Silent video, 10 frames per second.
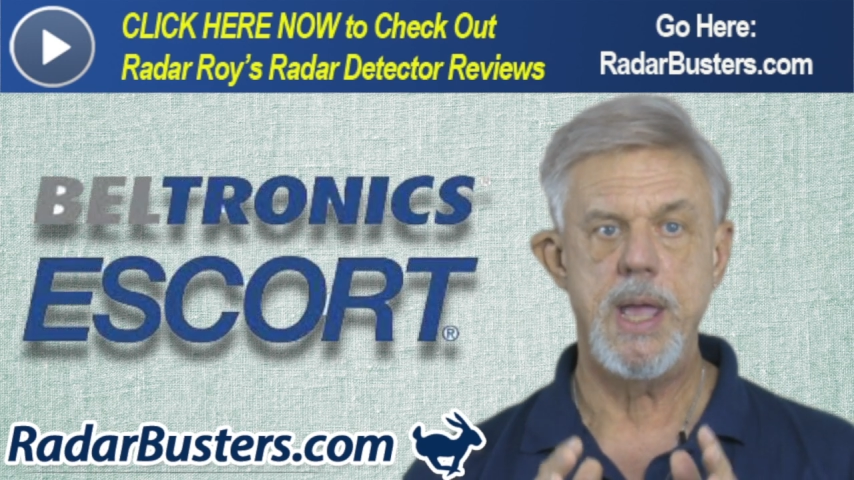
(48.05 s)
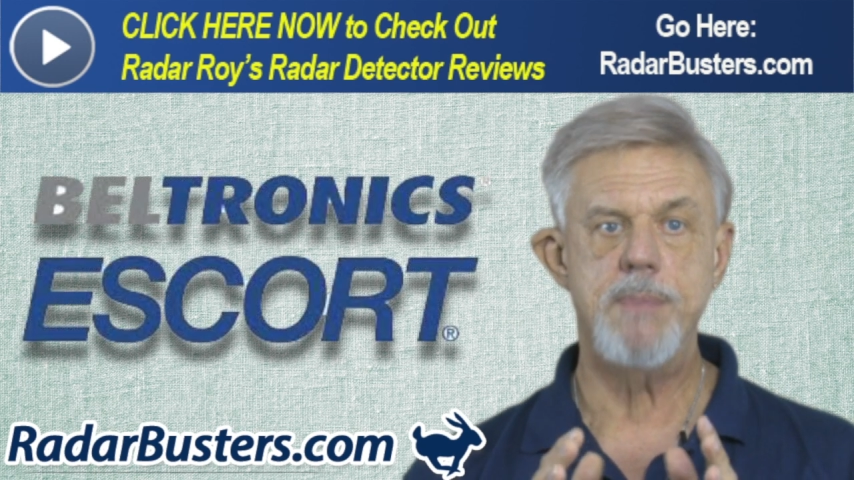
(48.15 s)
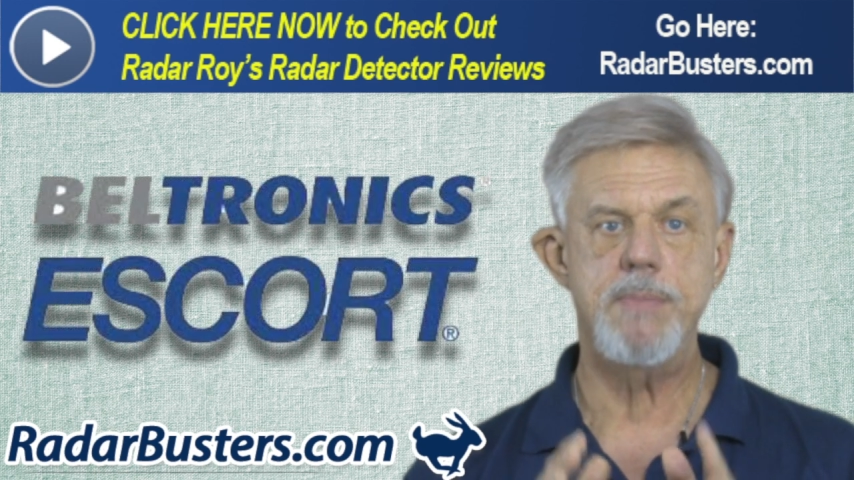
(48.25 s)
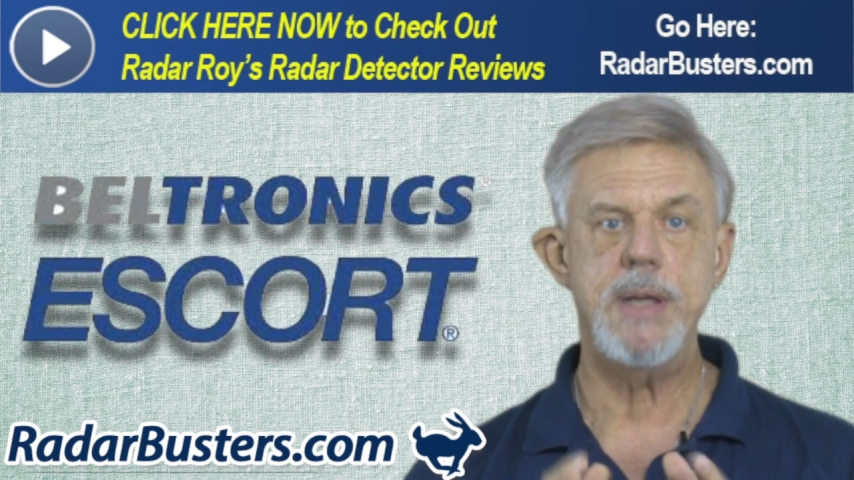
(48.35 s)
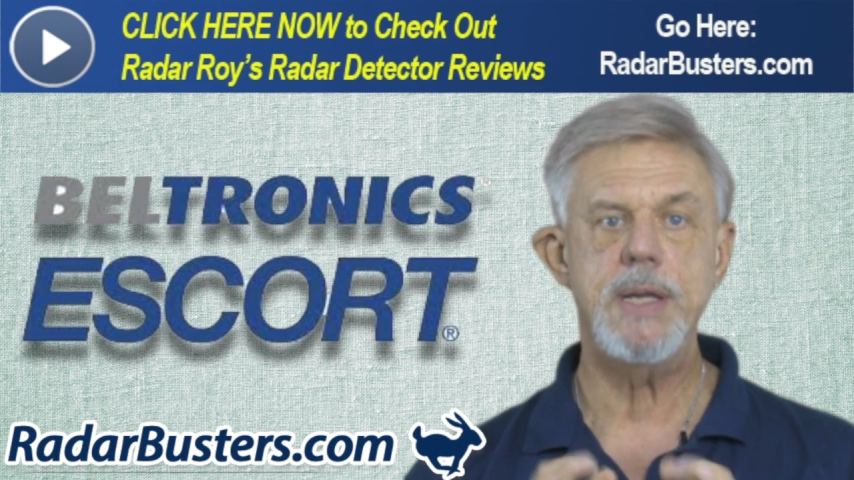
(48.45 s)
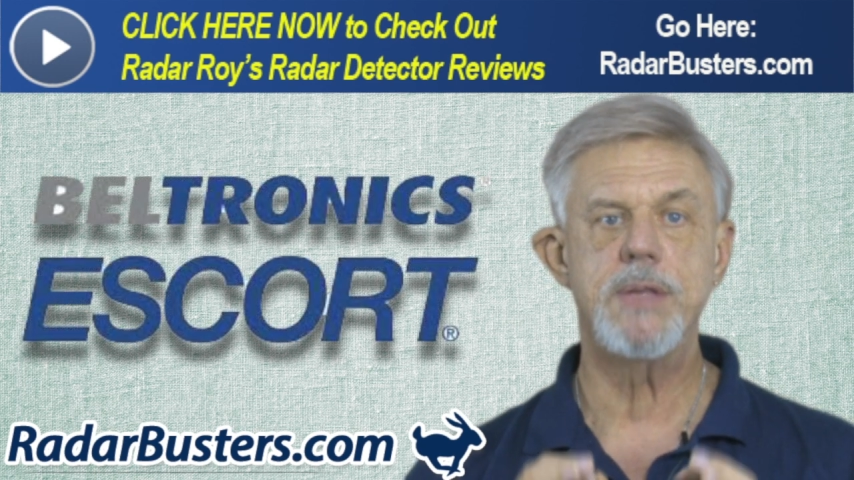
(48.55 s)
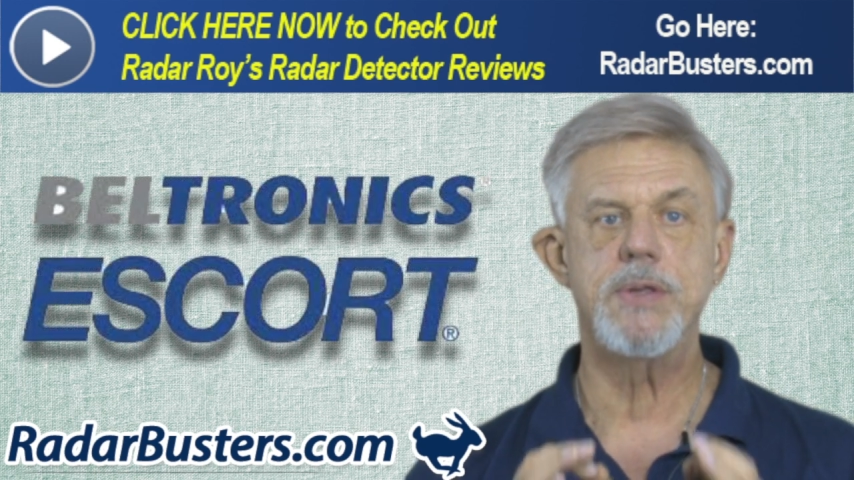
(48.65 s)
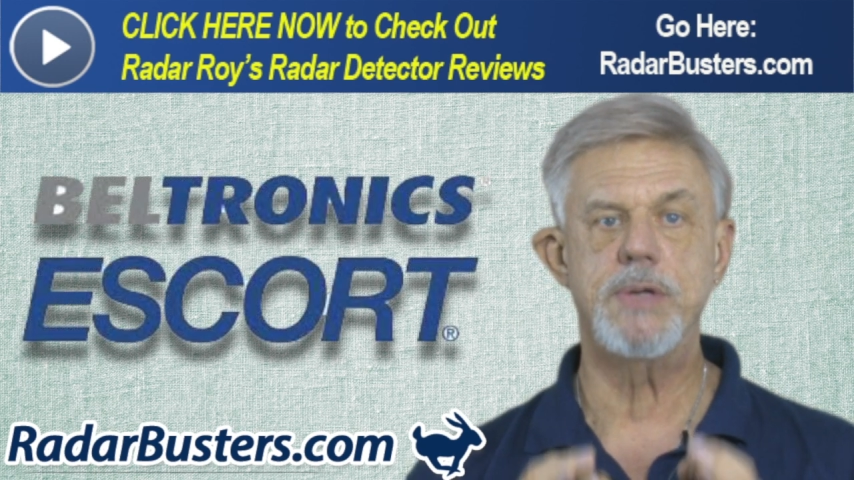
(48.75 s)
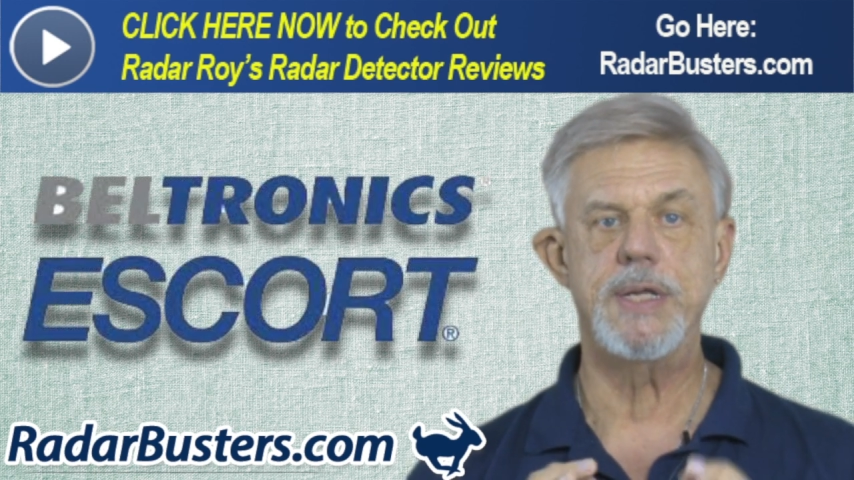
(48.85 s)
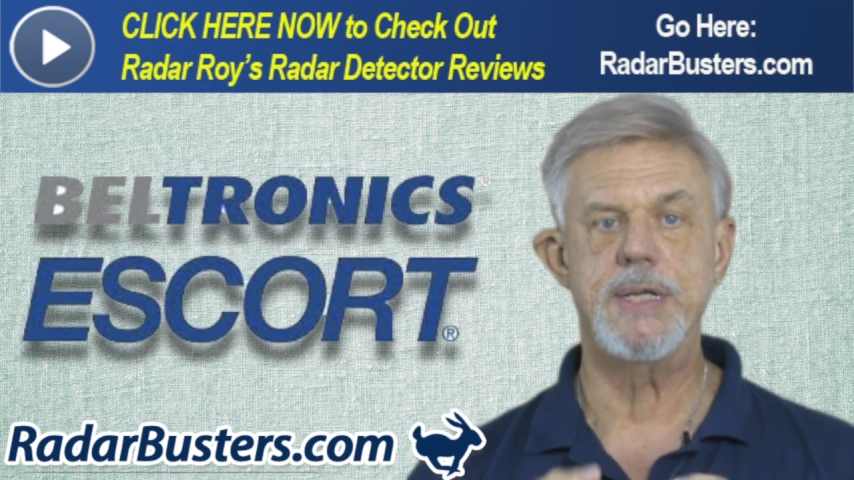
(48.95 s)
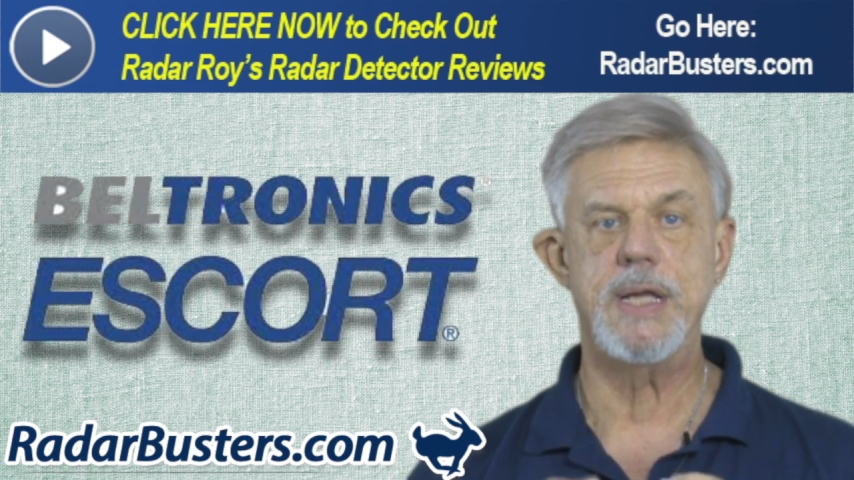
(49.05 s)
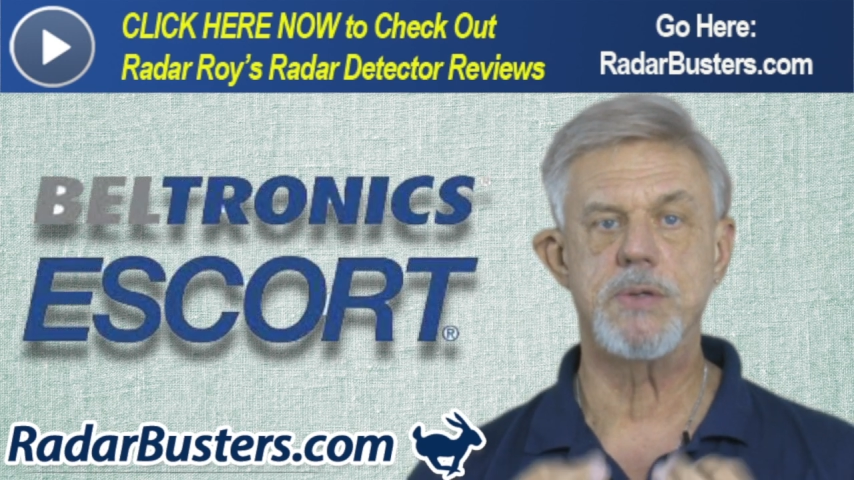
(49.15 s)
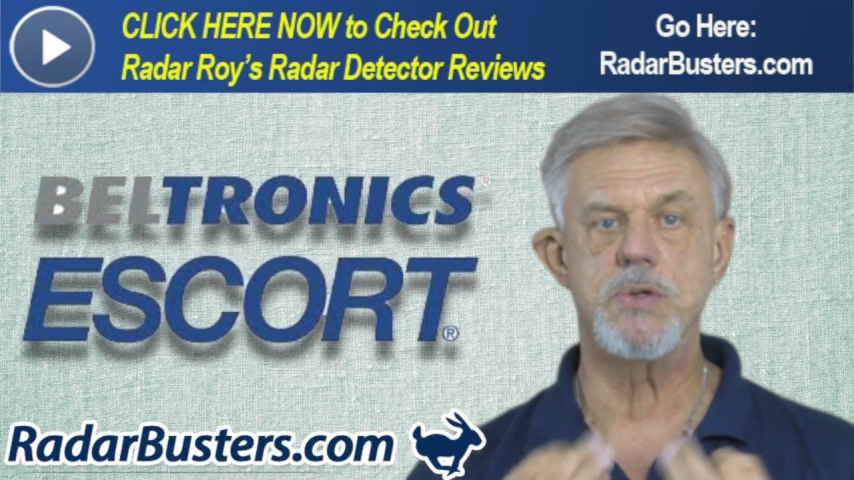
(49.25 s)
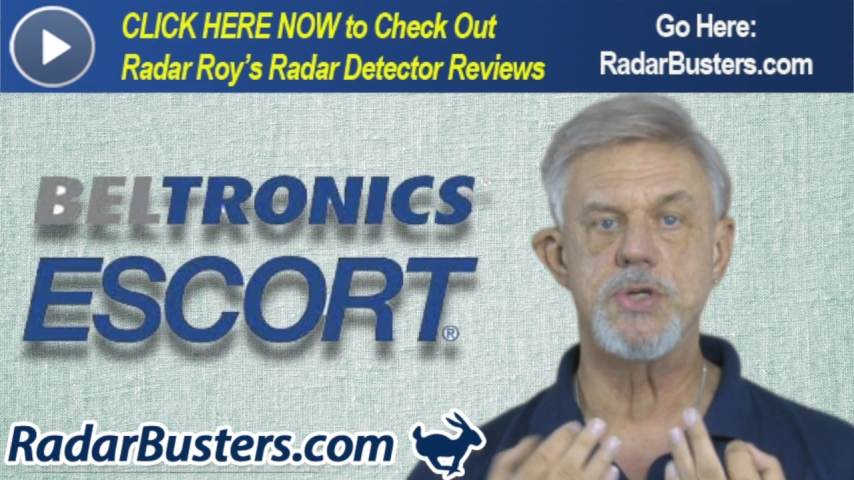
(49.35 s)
and many of their detectors